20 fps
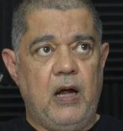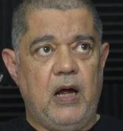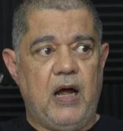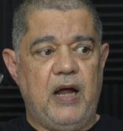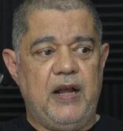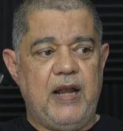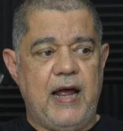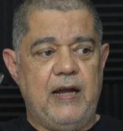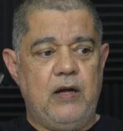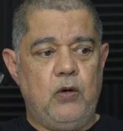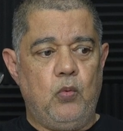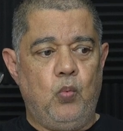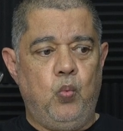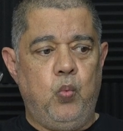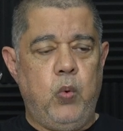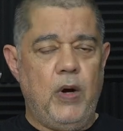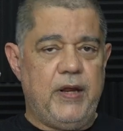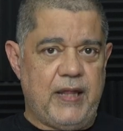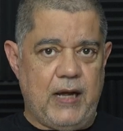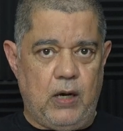and then
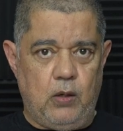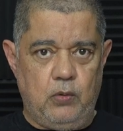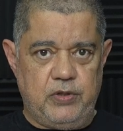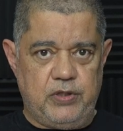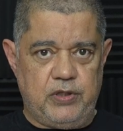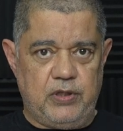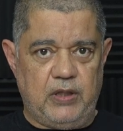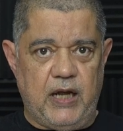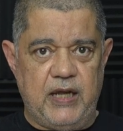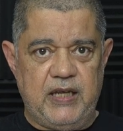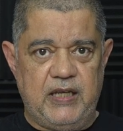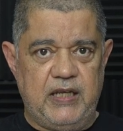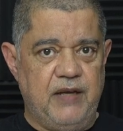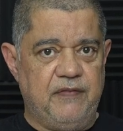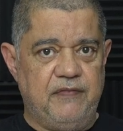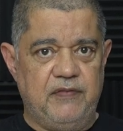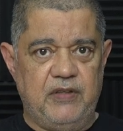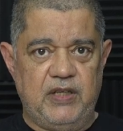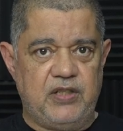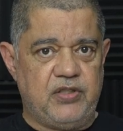without like
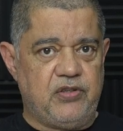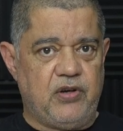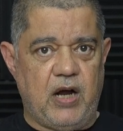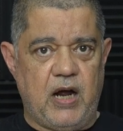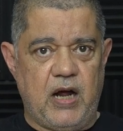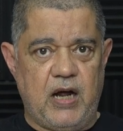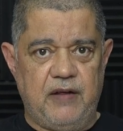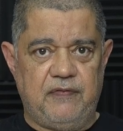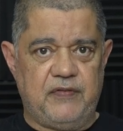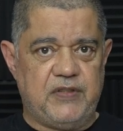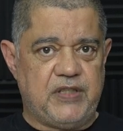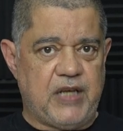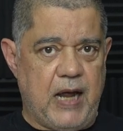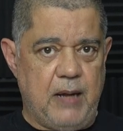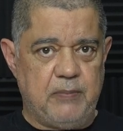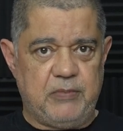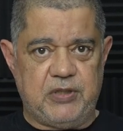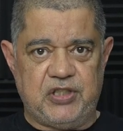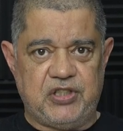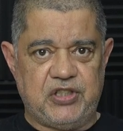giving the drive
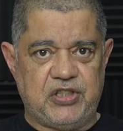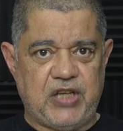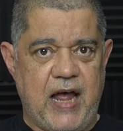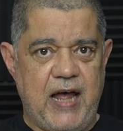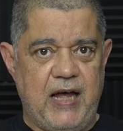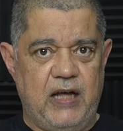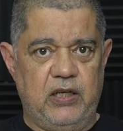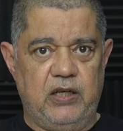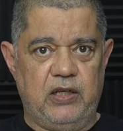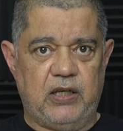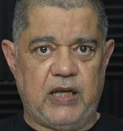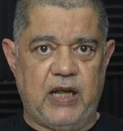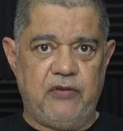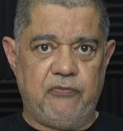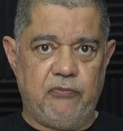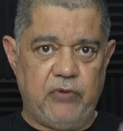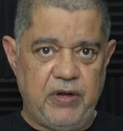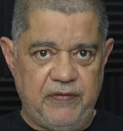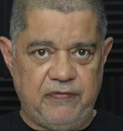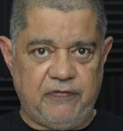time to settle and like
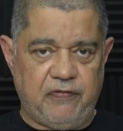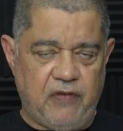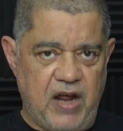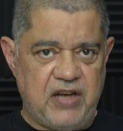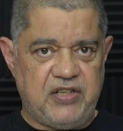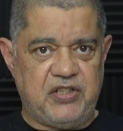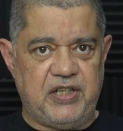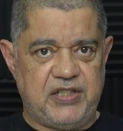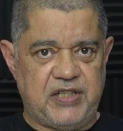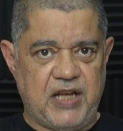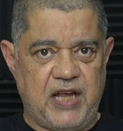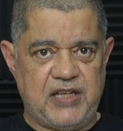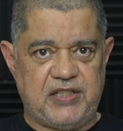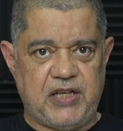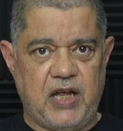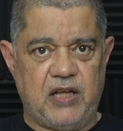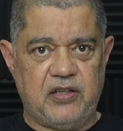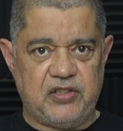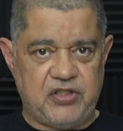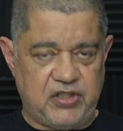refresh its S
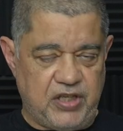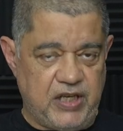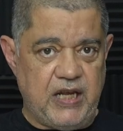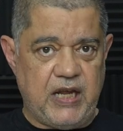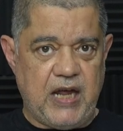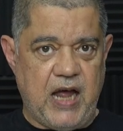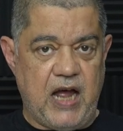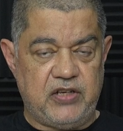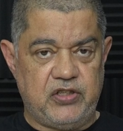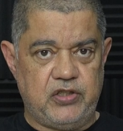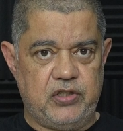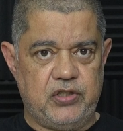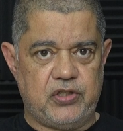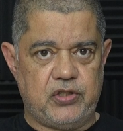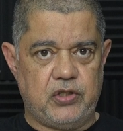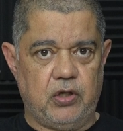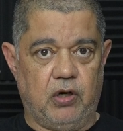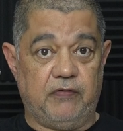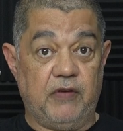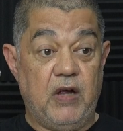L C cache and
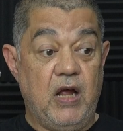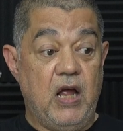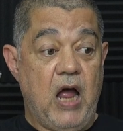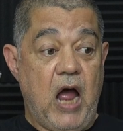stuff,